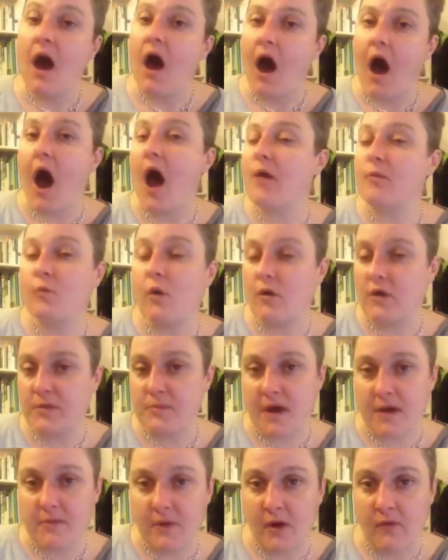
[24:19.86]
I'm worried
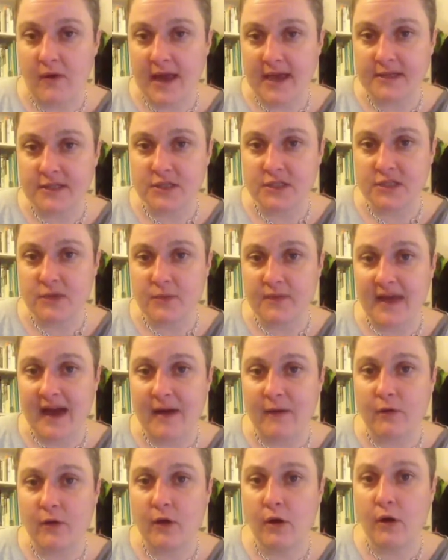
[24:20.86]
about my relationship with
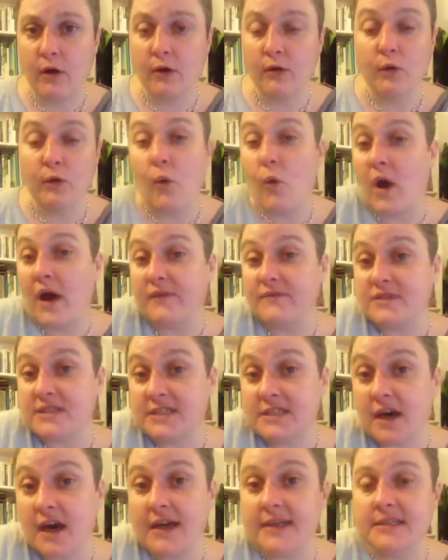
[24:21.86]
alcohol, or I've
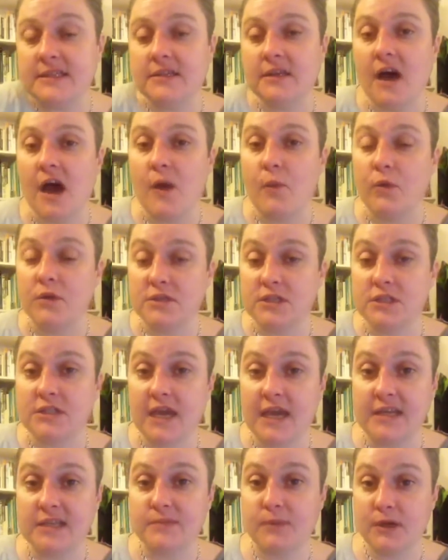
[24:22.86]
decided that I want to
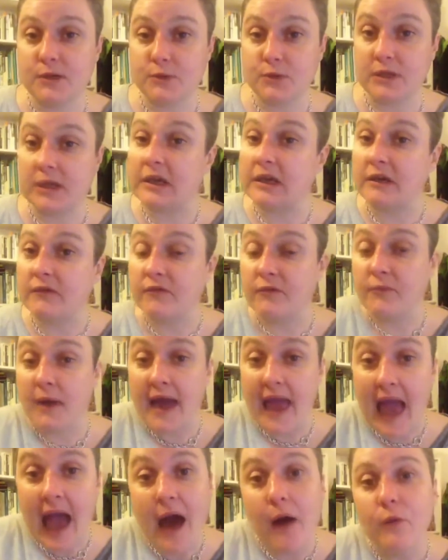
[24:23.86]
change my drinking for my
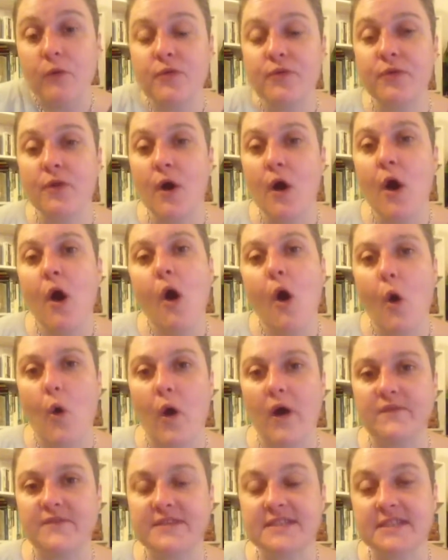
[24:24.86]
health, or
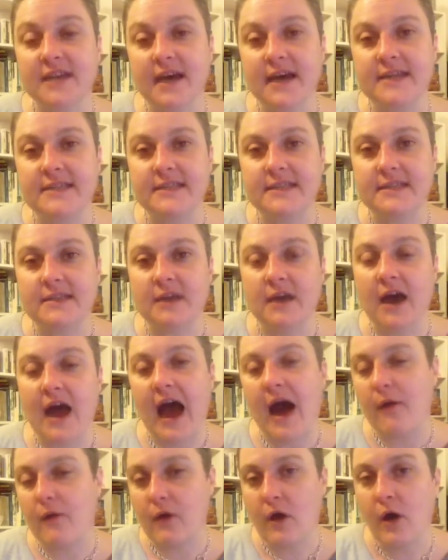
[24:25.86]
I've decided that
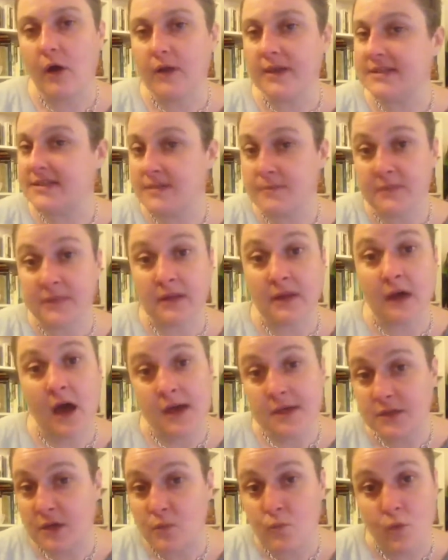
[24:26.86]
alcohol is something that I
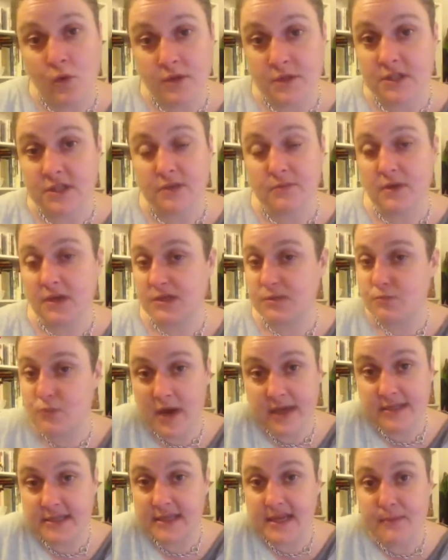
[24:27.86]
don't want so much
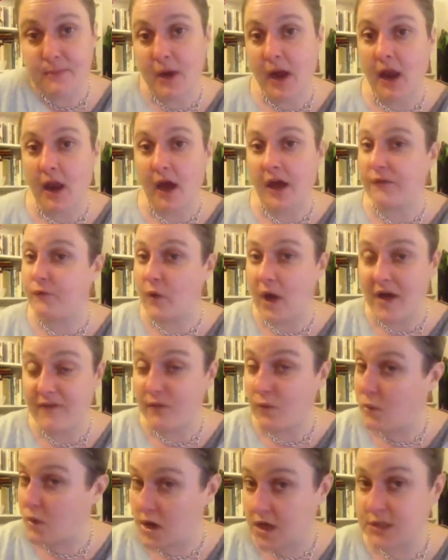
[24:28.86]
present in my life, whatever
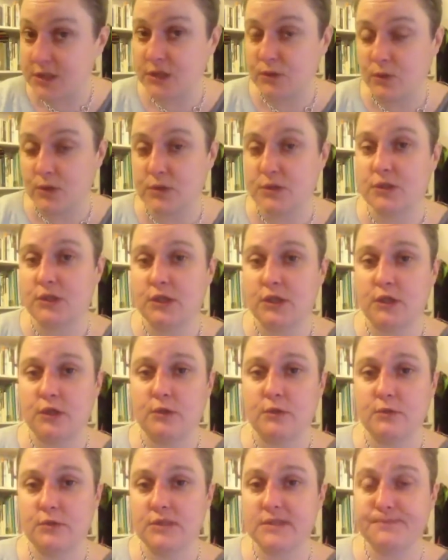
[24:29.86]
words you want to
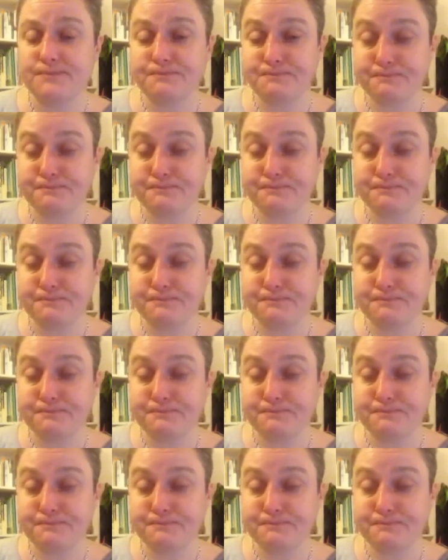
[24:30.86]
use.